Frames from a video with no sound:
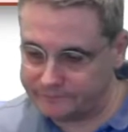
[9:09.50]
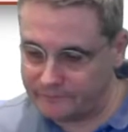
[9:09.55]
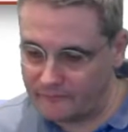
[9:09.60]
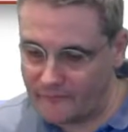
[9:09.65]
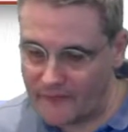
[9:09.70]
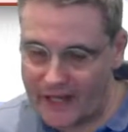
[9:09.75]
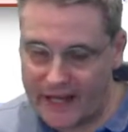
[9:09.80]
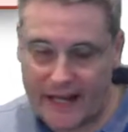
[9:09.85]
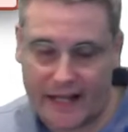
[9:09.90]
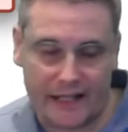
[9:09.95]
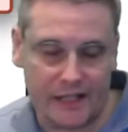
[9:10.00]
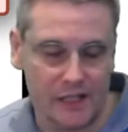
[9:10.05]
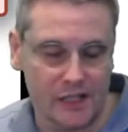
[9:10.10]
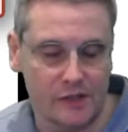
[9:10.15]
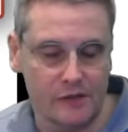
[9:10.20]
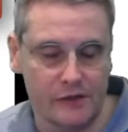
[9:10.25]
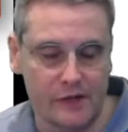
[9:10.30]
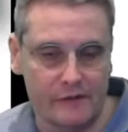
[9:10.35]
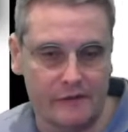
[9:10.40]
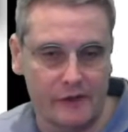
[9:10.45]

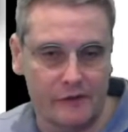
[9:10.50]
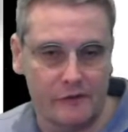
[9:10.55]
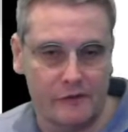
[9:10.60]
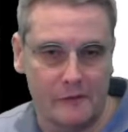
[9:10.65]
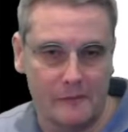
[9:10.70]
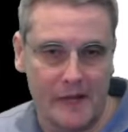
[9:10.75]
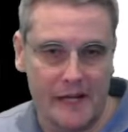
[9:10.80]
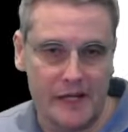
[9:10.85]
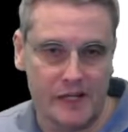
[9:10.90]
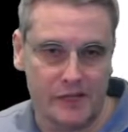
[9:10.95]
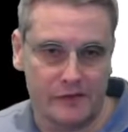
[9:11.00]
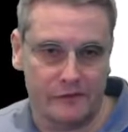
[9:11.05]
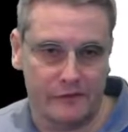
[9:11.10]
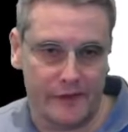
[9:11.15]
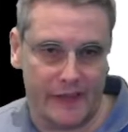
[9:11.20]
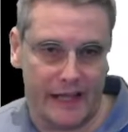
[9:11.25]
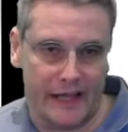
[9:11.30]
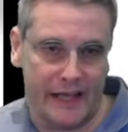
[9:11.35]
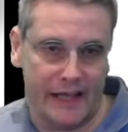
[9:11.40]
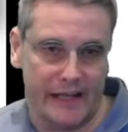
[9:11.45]
category of information for
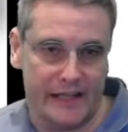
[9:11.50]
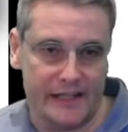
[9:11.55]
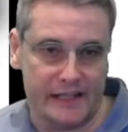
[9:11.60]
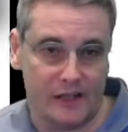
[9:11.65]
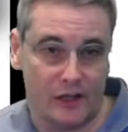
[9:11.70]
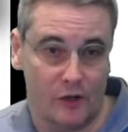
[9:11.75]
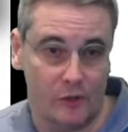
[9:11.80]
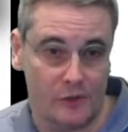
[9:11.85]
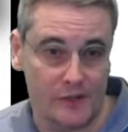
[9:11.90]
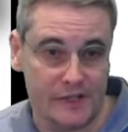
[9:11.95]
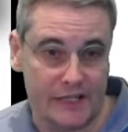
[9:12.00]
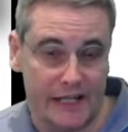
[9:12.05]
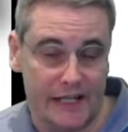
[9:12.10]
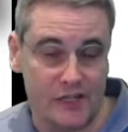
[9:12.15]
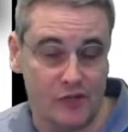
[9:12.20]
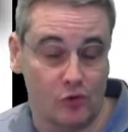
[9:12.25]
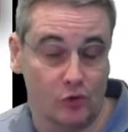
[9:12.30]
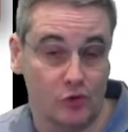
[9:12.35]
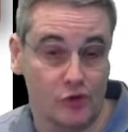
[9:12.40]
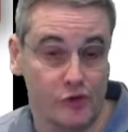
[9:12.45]
that is, I would say,
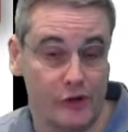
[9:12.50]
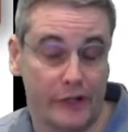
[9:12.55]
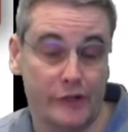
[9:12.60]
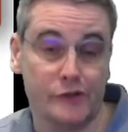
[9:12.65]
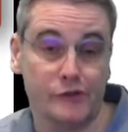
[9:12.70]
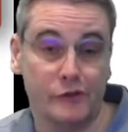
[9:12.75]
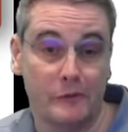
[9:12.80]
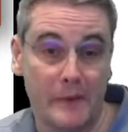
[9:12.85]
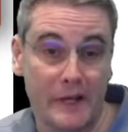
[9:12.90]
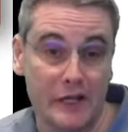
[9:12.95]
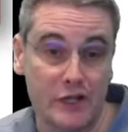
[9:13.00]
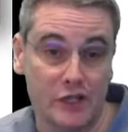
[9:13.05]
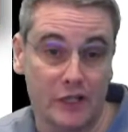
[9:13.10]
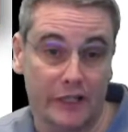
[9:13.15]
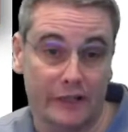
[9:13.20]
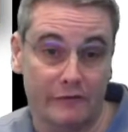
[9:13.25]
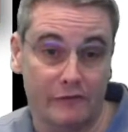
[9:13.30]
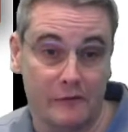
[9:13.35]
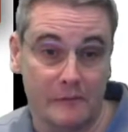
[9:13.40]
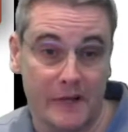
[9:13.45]
it's all transformational
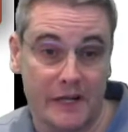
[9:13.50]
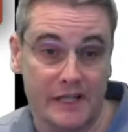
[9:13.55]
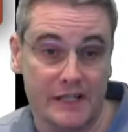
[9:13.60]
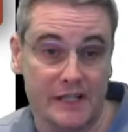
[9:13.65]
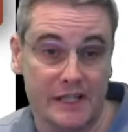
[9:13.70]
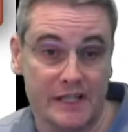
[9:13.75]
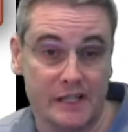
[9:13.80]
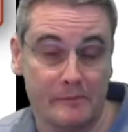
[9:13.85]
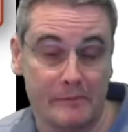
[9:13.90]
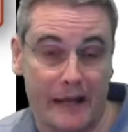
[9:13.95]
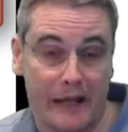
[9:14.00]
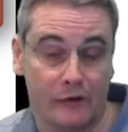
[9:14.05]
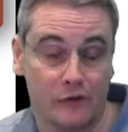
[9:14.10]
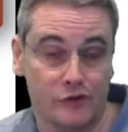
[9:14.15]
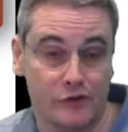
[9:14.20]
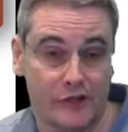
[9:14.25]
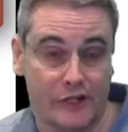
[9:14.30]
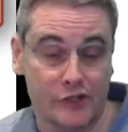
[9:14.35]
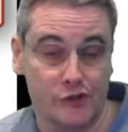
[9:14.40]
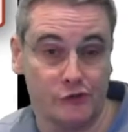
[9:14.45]
information. It's about
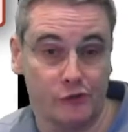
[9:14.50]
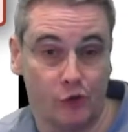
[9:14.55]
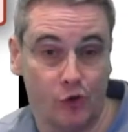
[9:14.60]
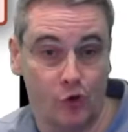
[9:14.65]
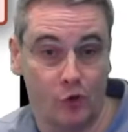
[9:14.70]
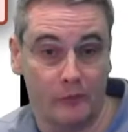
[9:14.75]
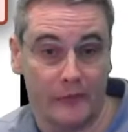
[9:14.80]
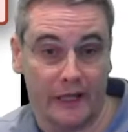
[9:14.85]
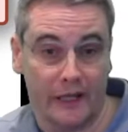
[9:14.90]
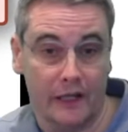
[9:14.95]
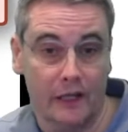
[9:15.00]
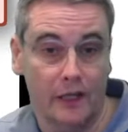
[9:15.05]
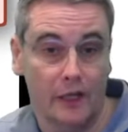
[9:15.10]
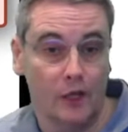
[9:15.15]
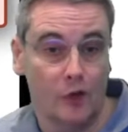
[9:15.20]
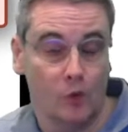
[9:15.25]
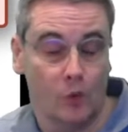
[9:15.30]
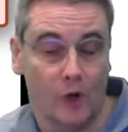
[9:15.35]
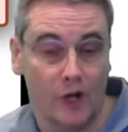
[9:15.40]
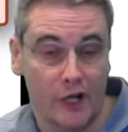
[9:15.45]
transforming.
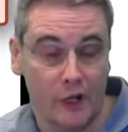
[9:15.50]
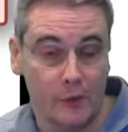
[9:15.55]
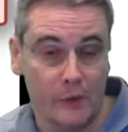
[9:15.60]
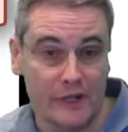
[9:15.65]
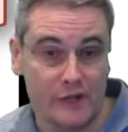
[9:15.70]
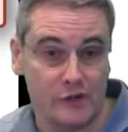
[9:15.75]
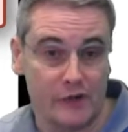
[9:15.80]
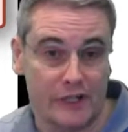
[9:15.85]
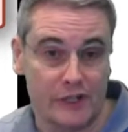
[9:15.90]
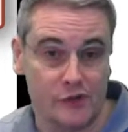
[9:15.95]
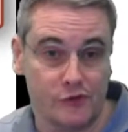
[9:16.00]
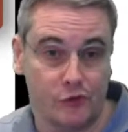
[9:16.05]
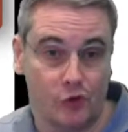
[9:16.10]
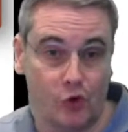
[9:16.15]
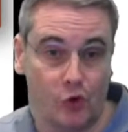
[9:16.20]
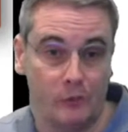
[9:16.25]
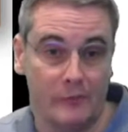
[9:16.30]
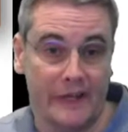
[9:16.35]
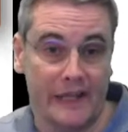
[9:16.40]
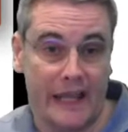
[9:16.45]
Why are we
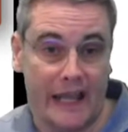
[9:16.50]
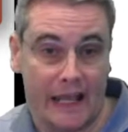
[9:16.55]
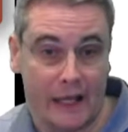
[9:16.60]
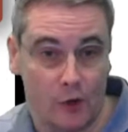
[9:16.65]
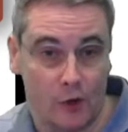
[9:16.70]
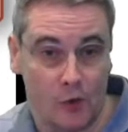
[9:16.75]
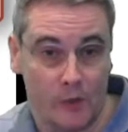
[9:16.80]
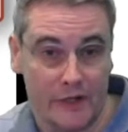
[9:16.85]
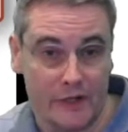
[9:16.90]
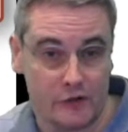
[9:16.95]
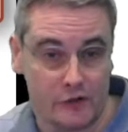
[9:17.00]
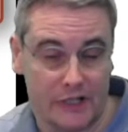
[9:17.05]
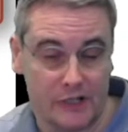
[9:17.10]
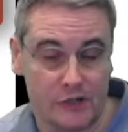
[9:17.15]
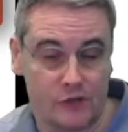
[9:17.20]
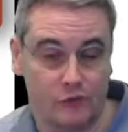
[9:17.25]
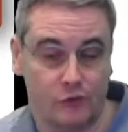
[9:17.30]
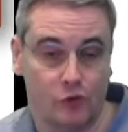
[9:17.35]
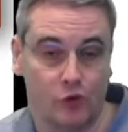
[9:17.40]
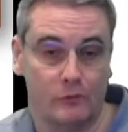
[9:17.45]
transforming? How are we
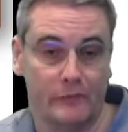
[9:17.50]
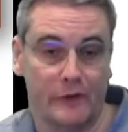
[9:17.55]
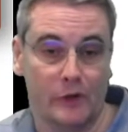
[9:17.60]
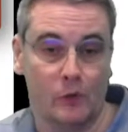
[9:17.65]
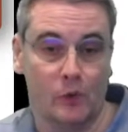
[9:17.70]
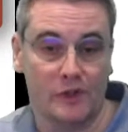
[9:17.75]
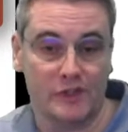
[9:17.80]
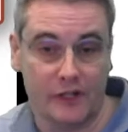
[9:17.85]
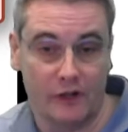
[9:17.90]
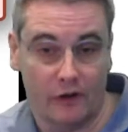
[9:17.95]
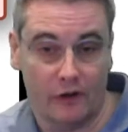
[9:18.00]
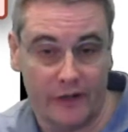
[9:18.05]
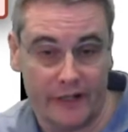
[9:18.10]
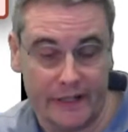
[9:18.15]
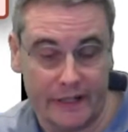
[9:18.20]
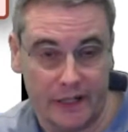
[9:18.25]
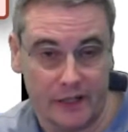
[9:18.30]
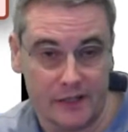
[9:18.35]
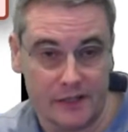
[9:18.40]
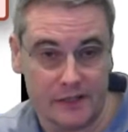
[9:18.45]
transforming? What's
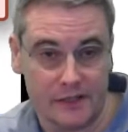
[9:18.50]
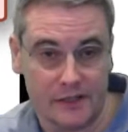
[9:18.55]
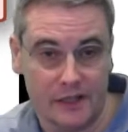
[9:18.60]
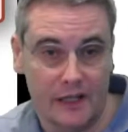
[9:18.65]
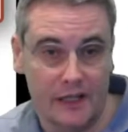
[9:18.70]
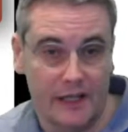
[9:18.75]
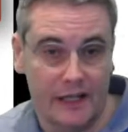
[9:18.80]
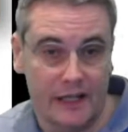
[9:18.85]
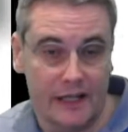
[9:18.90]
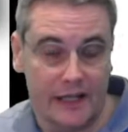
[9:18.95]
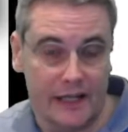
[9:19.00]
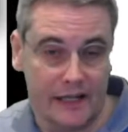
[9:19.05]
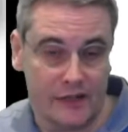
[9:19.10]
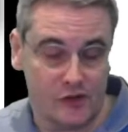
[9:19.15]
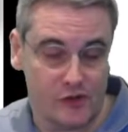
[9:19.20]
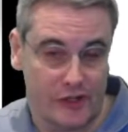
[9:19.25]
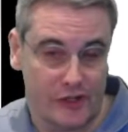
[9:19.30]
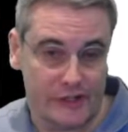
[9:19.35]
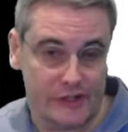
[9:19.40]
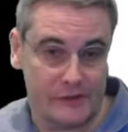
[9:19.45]
guiding us in our
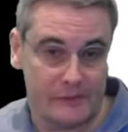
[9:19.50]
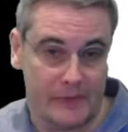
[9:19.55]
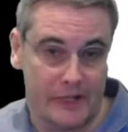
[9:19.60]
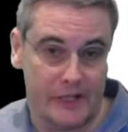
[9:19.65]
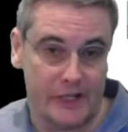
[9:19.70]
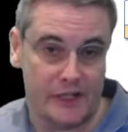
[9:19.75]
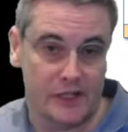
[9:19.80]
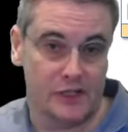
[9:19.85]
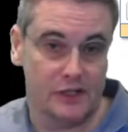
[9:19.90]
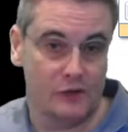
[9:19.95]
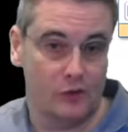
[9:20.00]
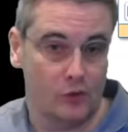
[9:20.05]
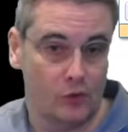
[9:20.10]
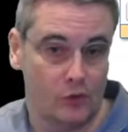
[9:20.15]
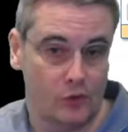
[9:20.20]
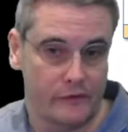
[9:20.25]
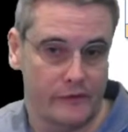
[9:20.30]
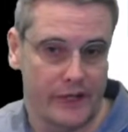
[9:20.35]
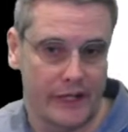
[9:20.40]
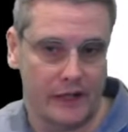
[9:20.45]
transformation?
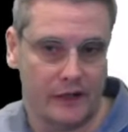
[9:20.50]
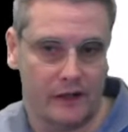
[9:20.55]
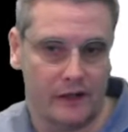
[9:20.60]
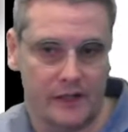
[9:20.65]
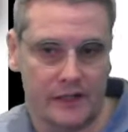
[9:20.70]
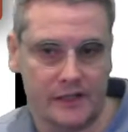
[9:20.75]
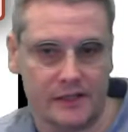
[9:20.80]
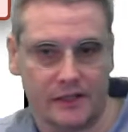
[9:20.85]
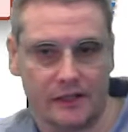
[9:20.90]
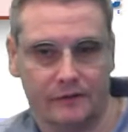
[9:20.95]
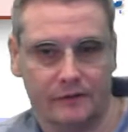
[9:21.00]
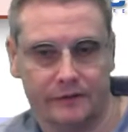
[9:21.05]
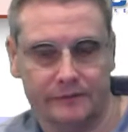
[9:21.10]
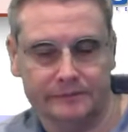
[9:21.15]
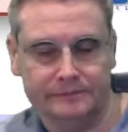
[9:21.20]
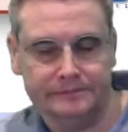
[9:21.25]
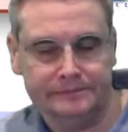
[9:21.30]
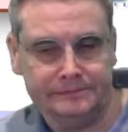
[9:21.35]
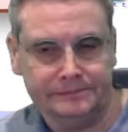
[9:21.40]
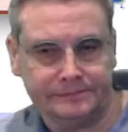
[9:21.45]
All of that kind of
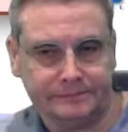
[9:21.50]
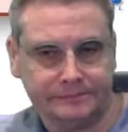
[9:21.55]
stuff.